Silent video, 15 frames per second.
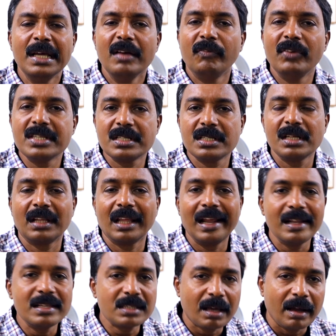physician
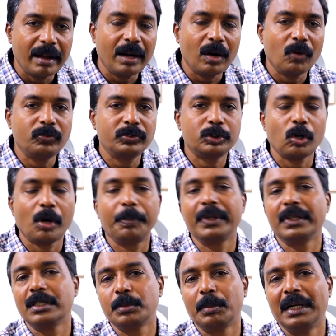really scared of
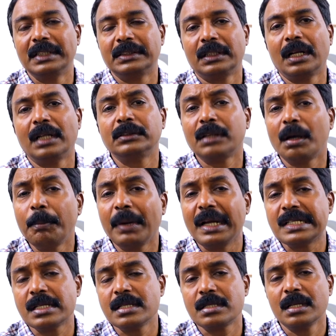stopping this medicine, and some
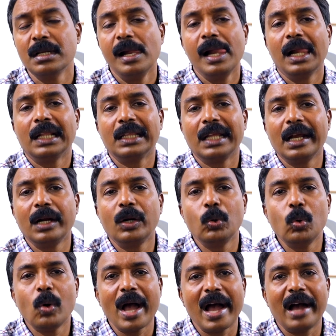patients, they
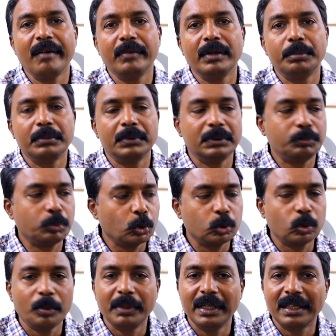do have
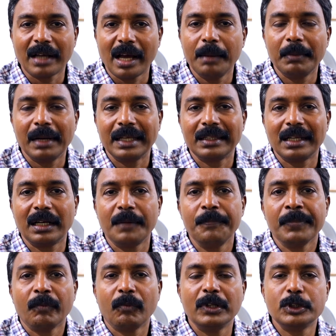a time like that.
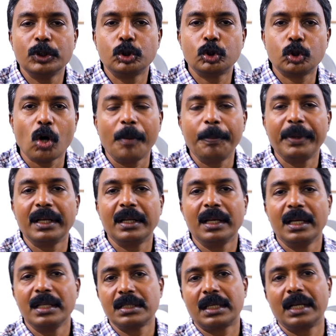Once you stop it,
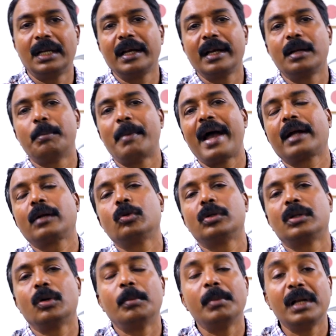is giving it back to the
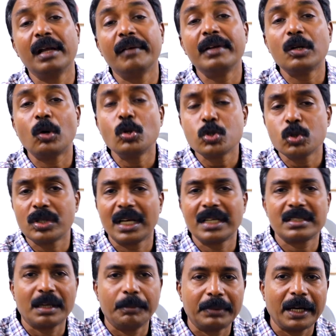normal level. It also takes
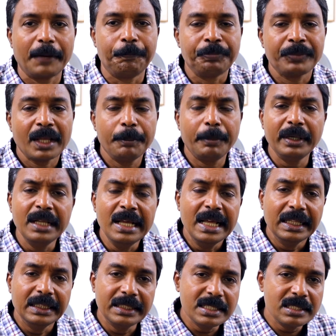some time.
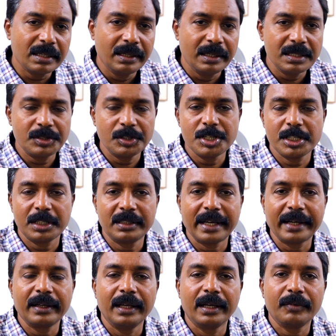But this anesthesia
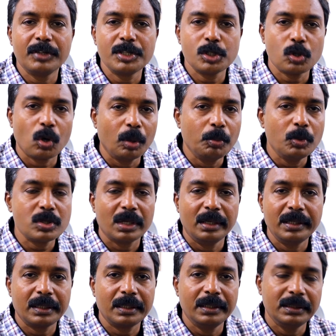technique, which is almost
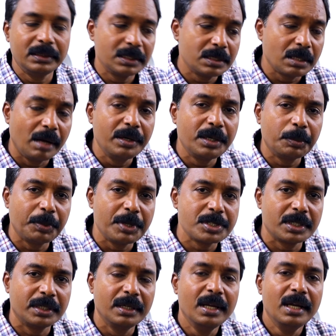
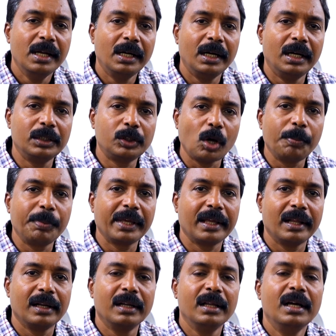100% topical,